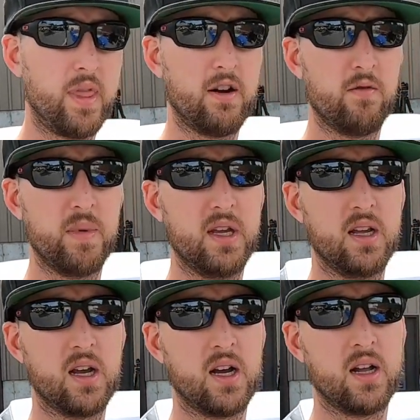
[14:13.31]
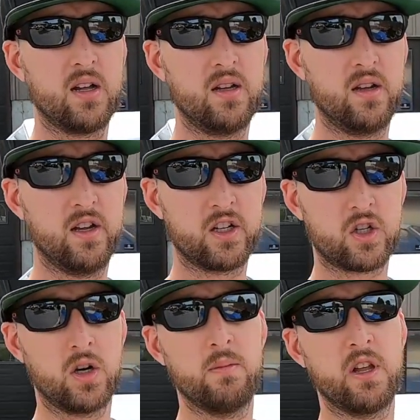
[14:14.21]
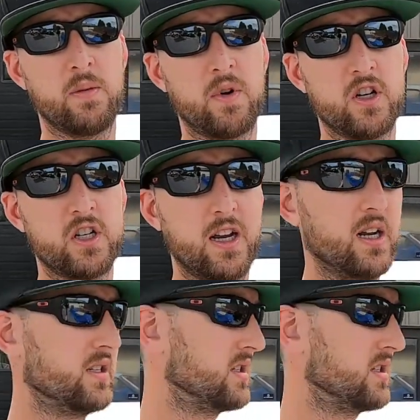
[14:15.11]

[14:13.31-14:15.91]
That would be extremely appreciated.